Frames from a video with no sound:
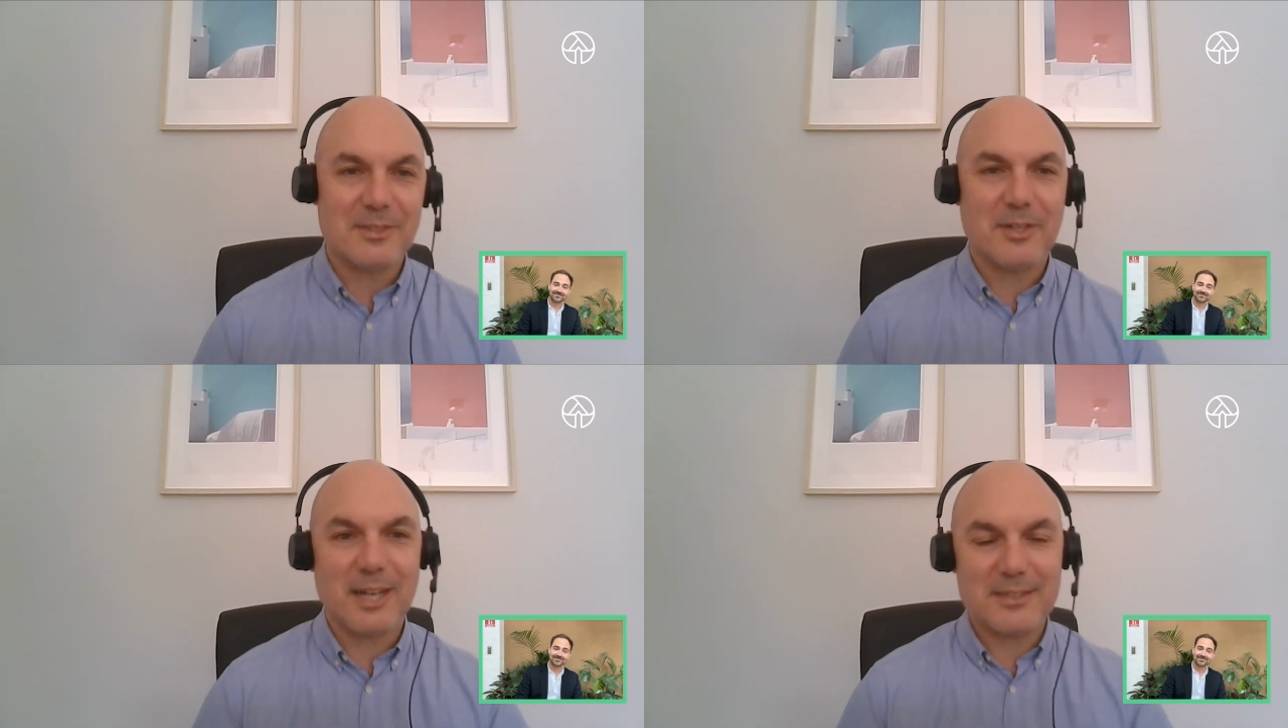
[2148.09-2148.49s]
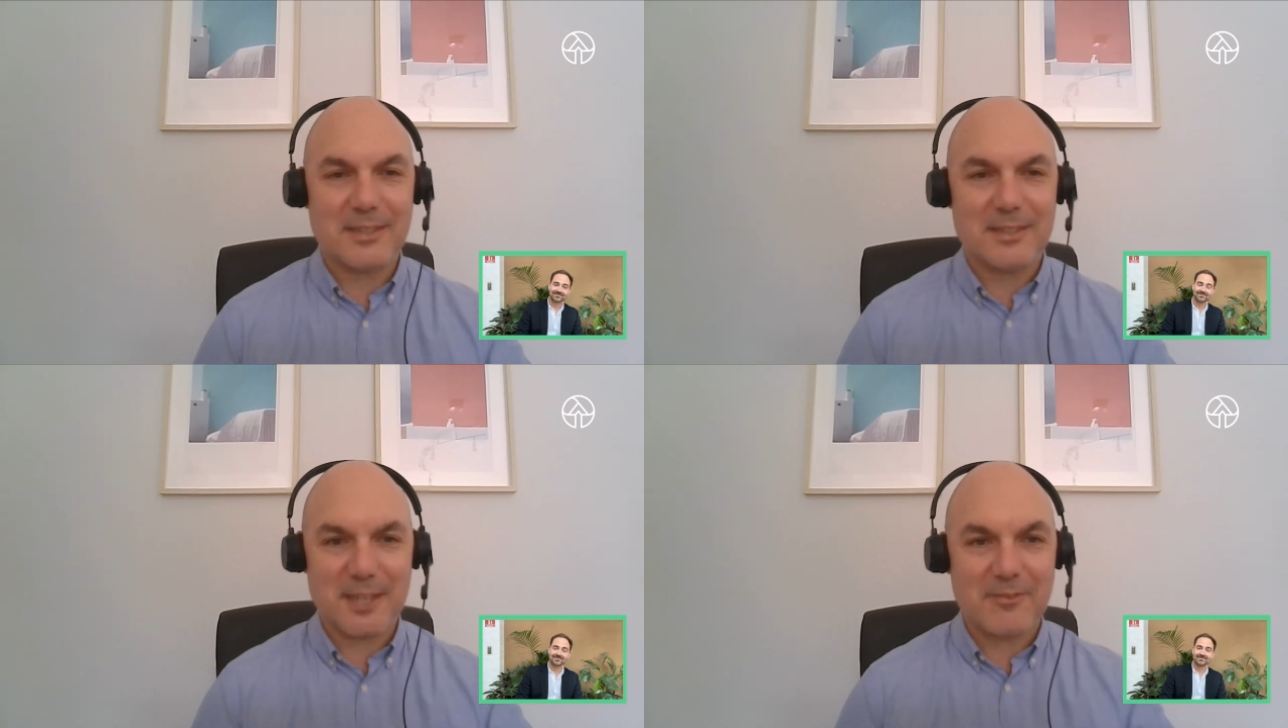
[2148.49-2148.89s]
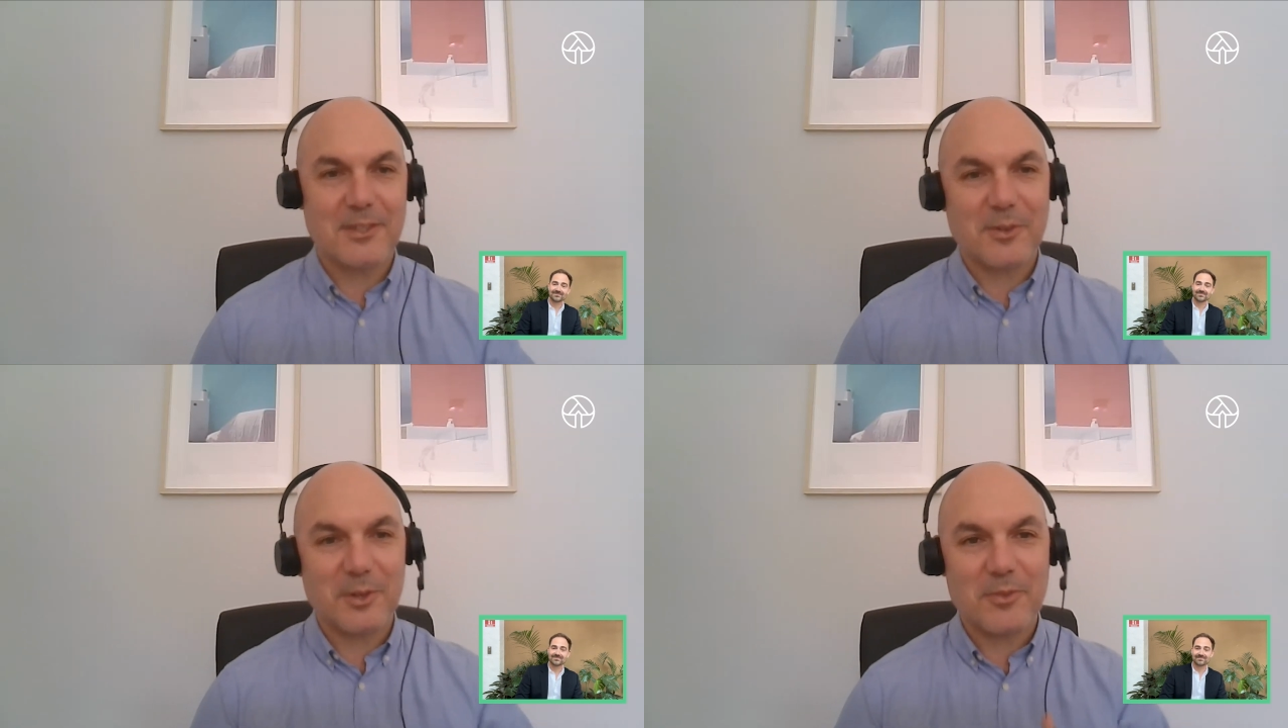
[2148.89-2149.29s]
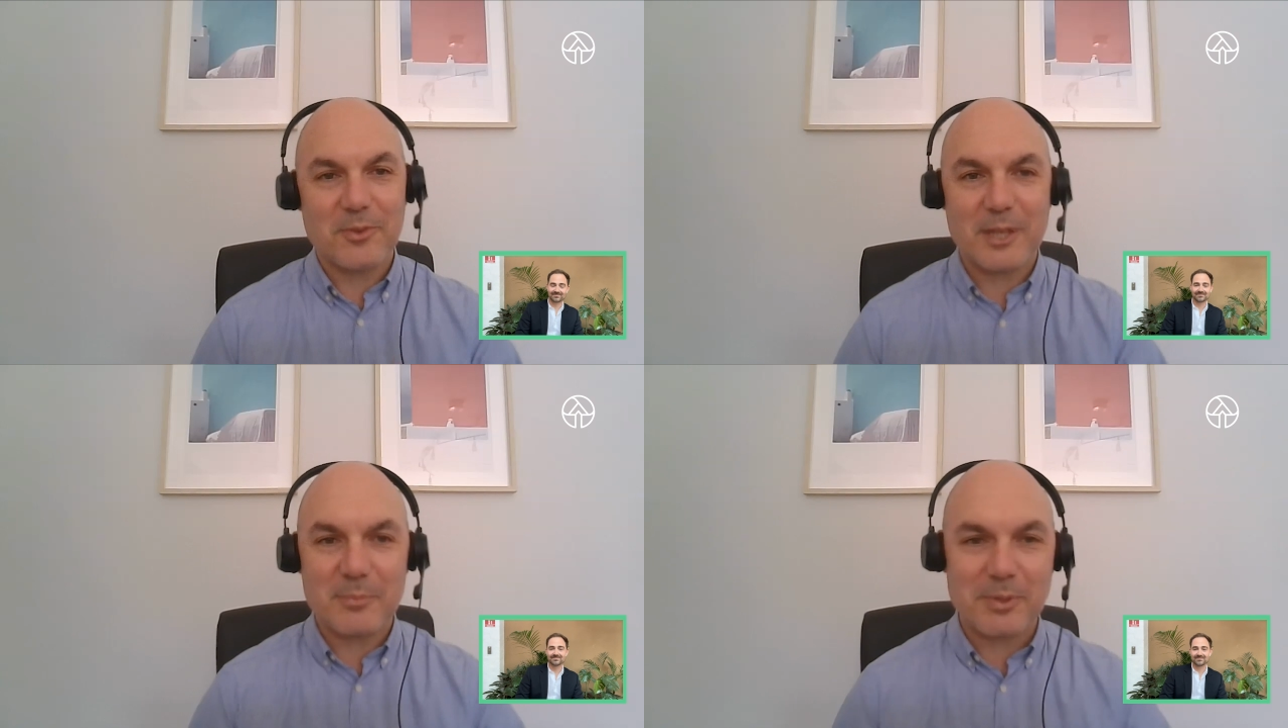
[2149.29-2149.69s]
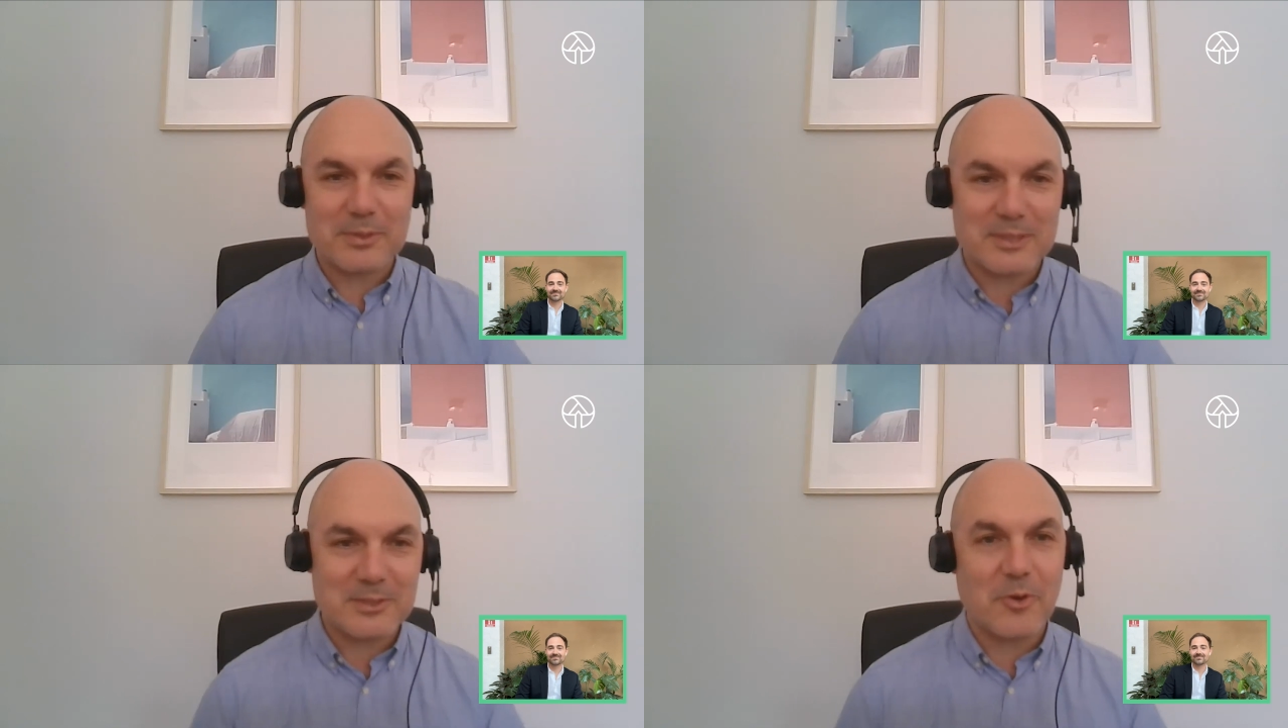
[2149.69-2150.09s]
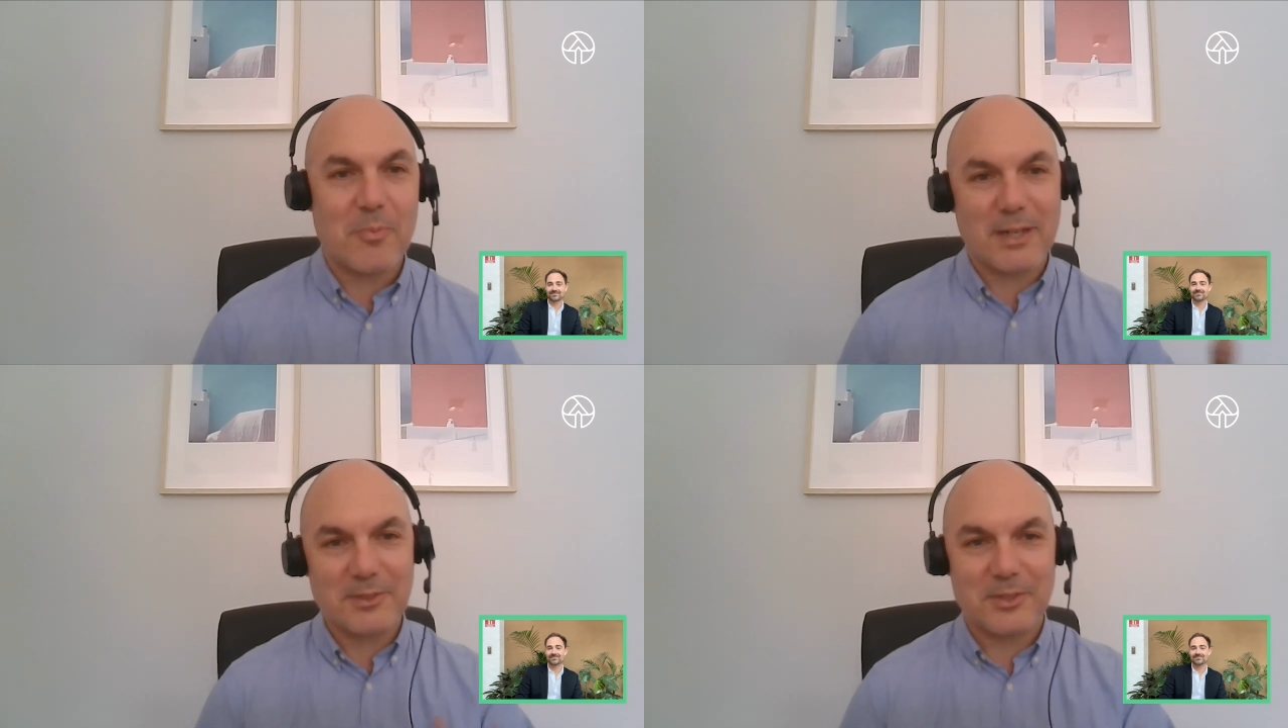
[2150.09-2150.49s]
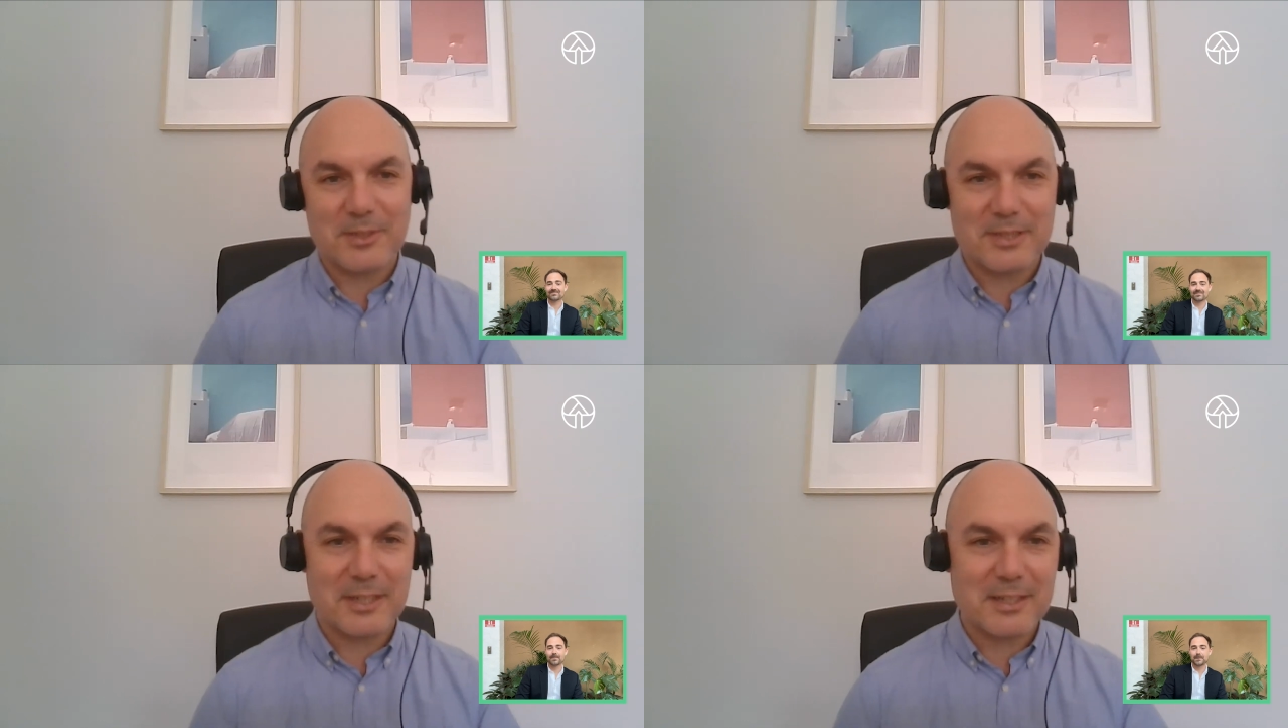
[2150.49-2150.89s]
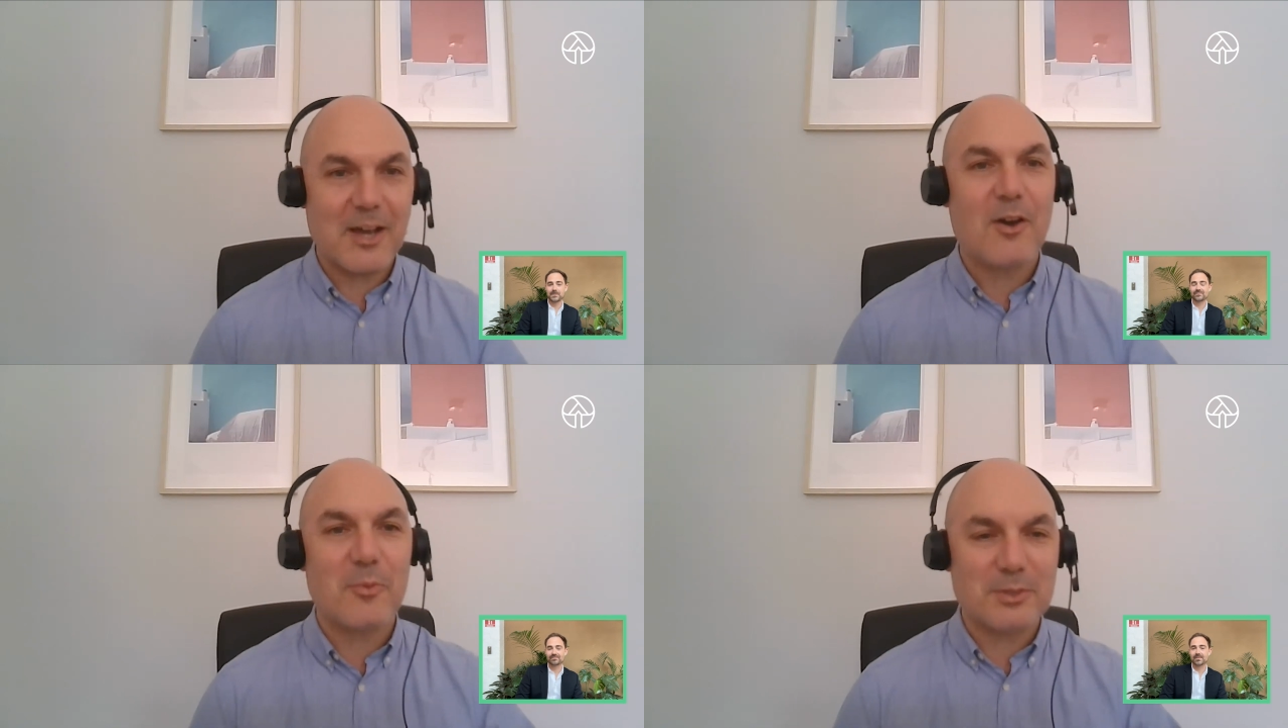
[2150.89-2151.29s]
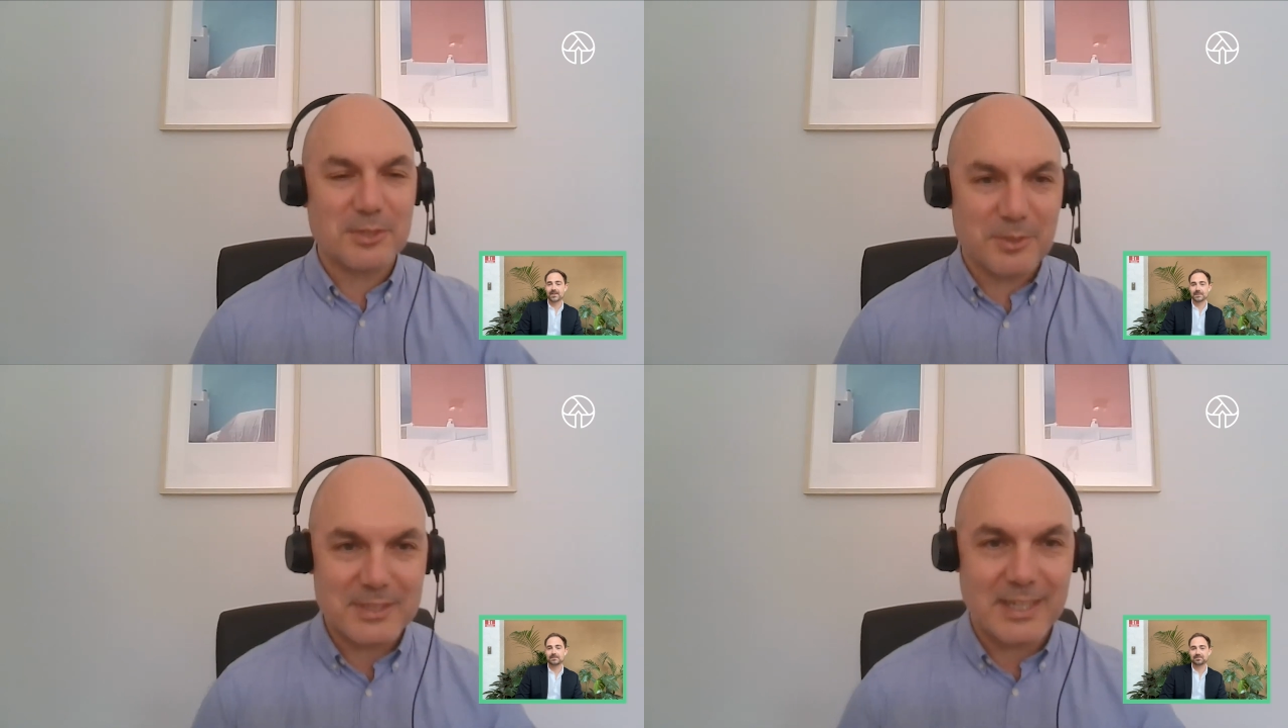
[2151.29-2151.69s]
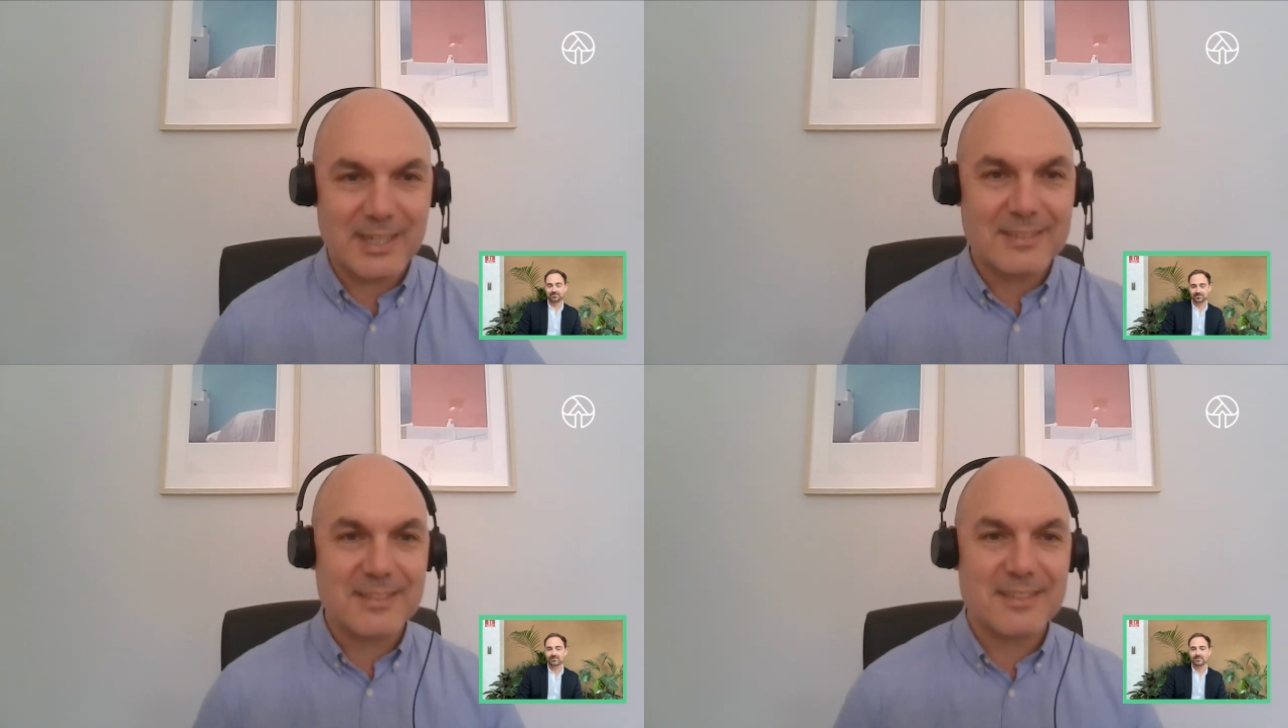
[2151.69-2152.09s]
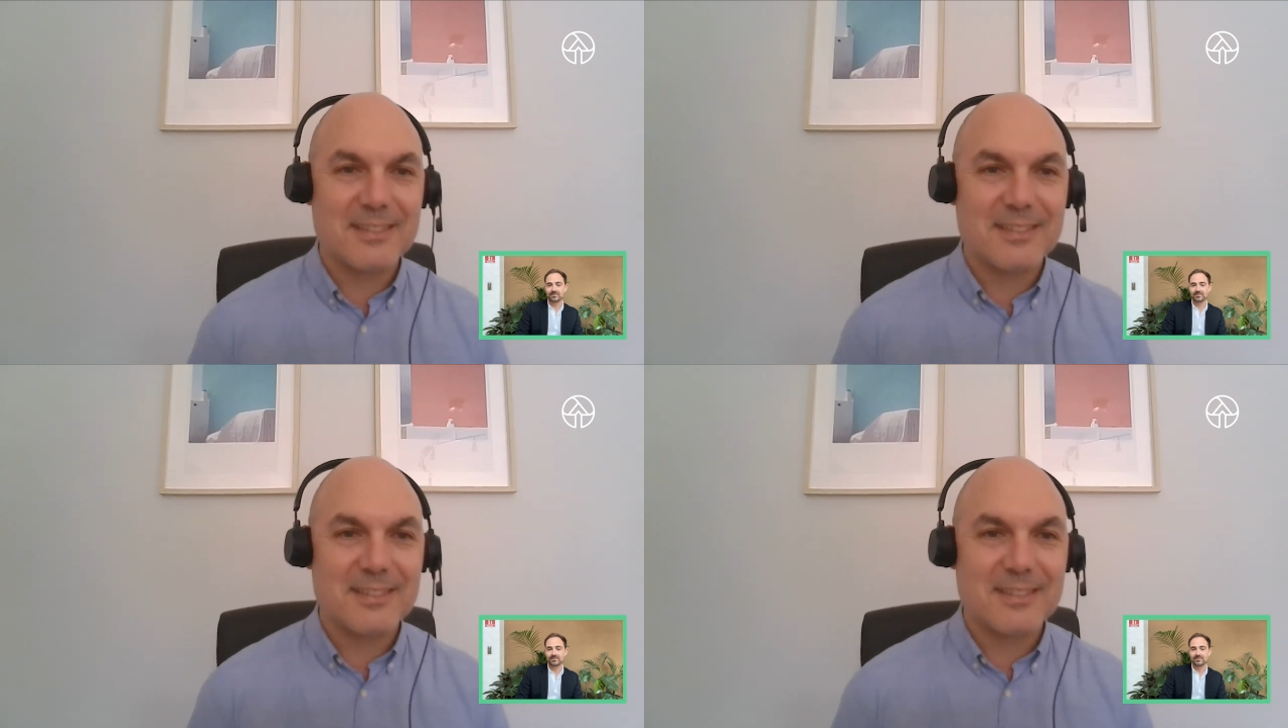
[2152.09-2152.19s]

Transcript: So clients that after going through that process go back to you and say, now I want to do it again.